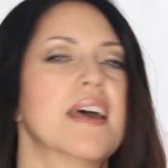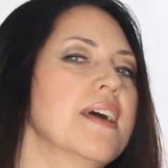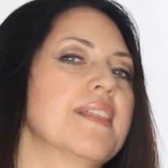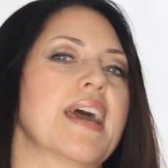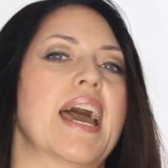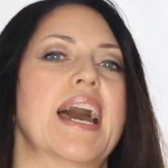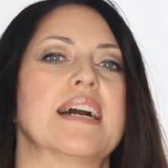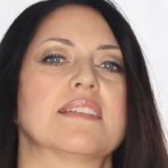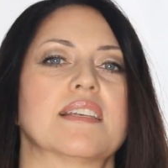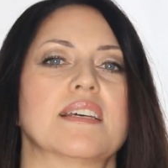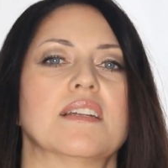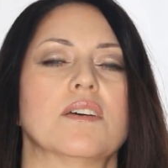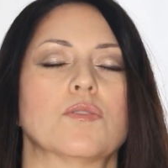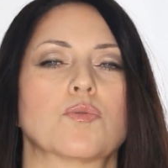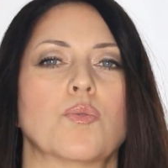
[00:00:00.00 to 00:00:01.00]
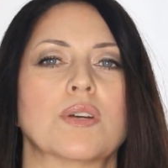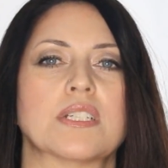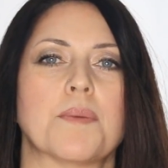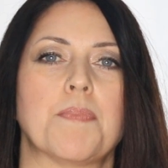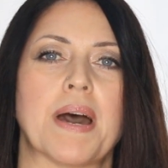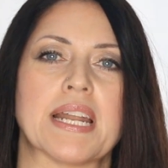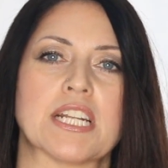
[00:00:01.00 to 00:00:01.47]
the acid is going
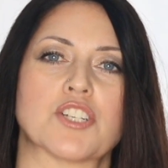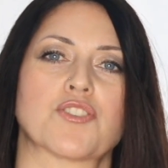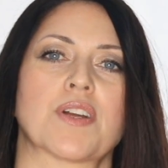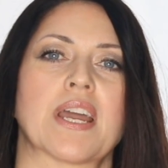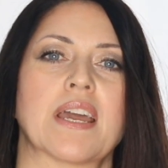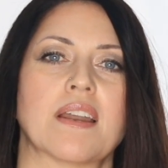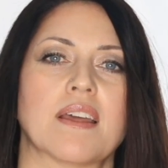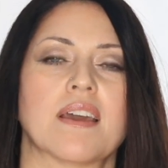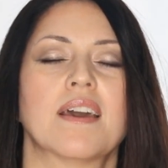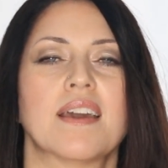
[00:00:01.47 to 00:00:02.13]
to penetrate